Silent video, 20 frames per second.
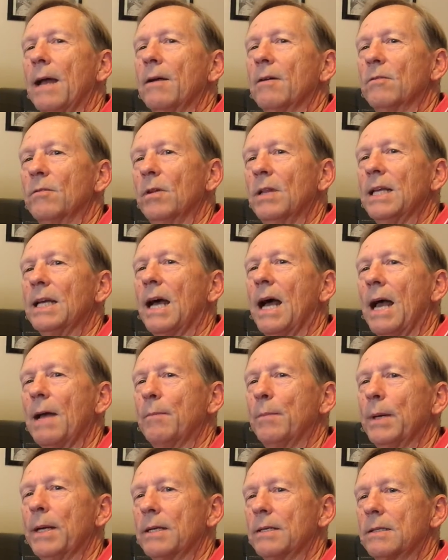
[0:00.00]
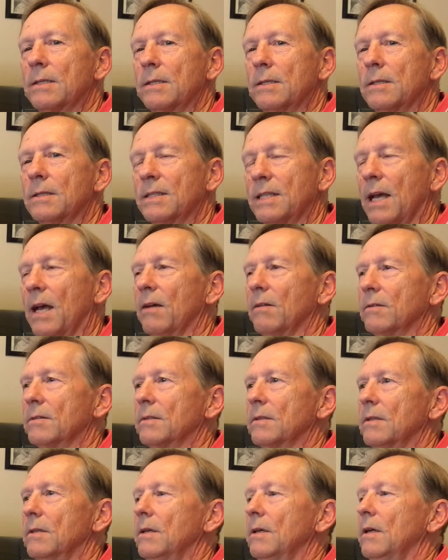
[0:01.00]
really high-pitched sounds.
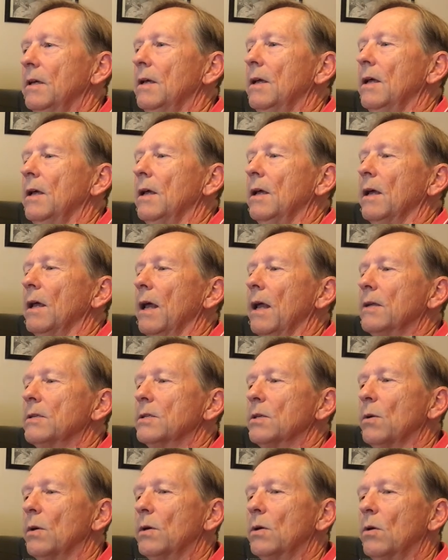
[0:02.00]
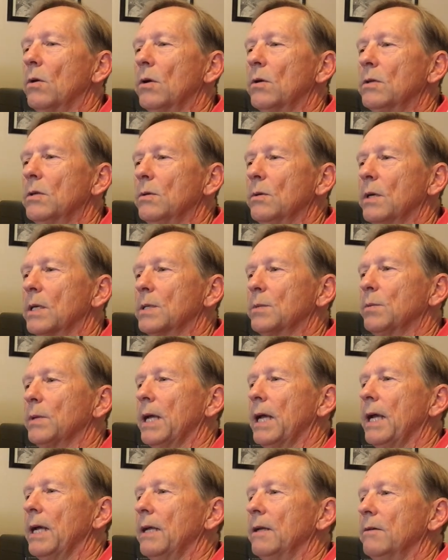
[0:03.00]
And so in order to
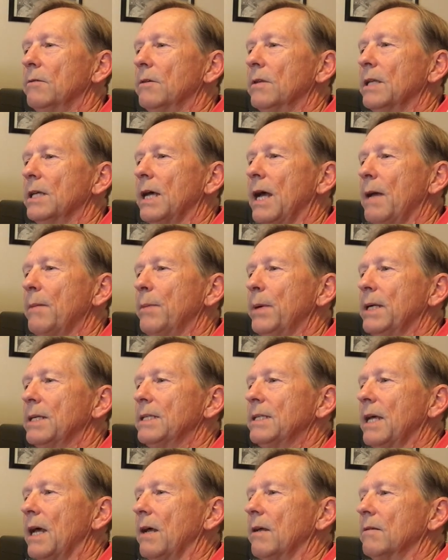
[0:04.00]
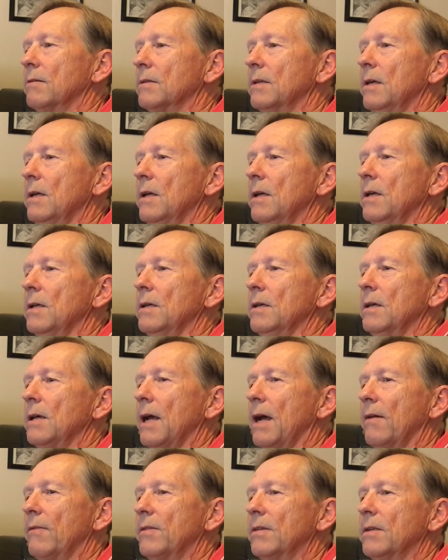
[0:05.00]
explain really high-pitched sounds, you
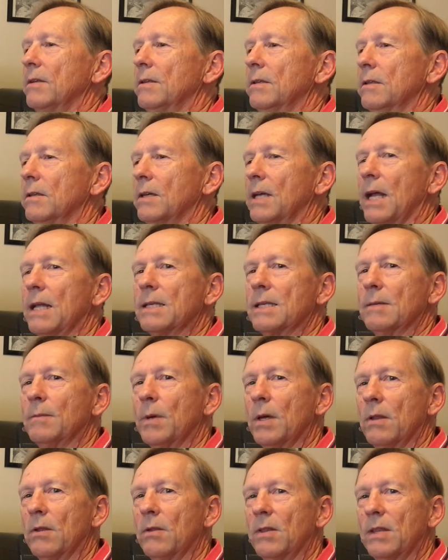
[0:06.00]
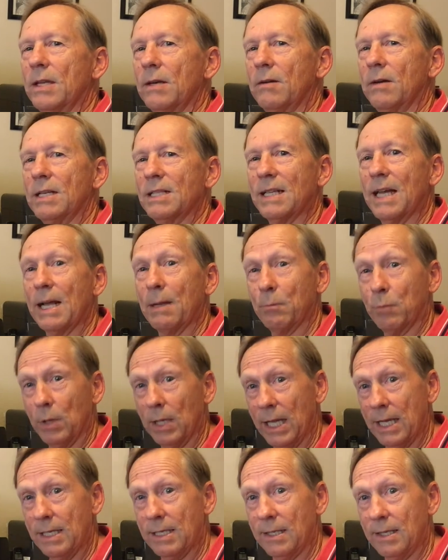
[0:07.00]
have to look at some other theories like
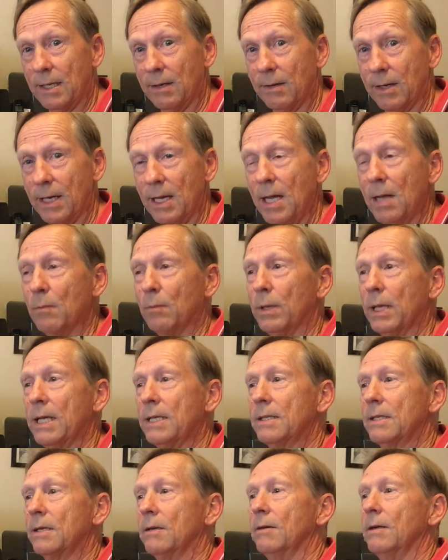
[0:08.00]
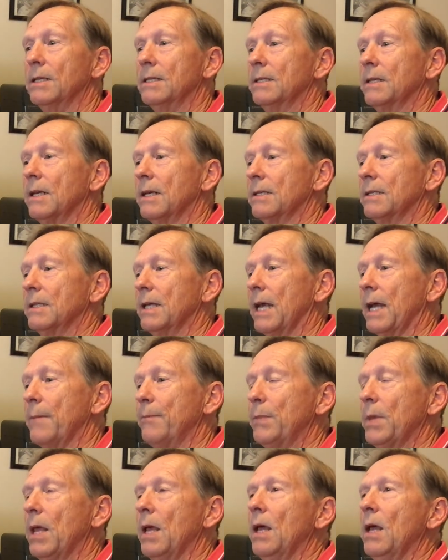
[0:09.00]
place theory. Place theory says that
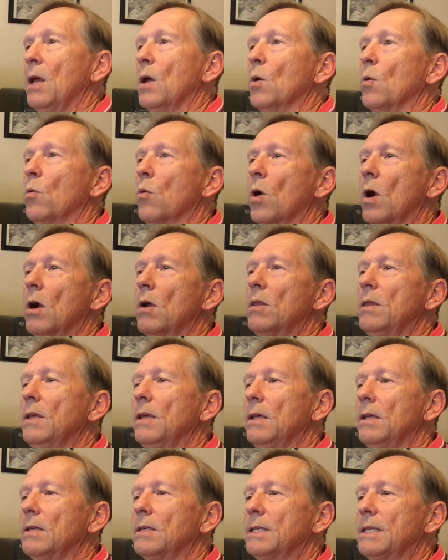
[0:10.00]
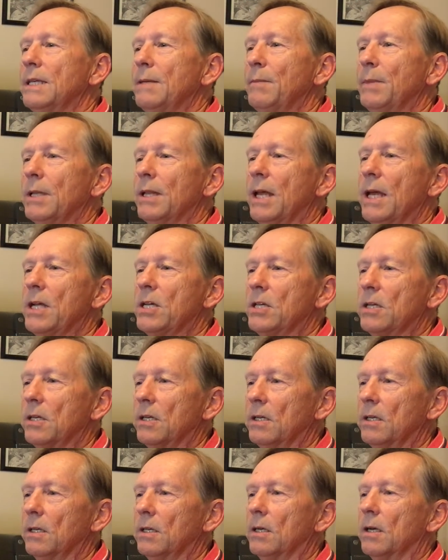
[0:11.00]
where the
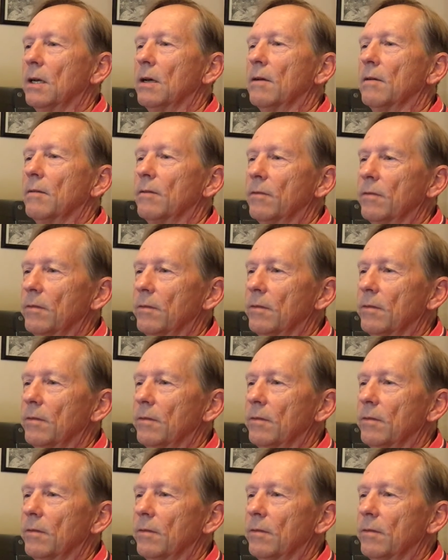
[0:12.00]
stimulation of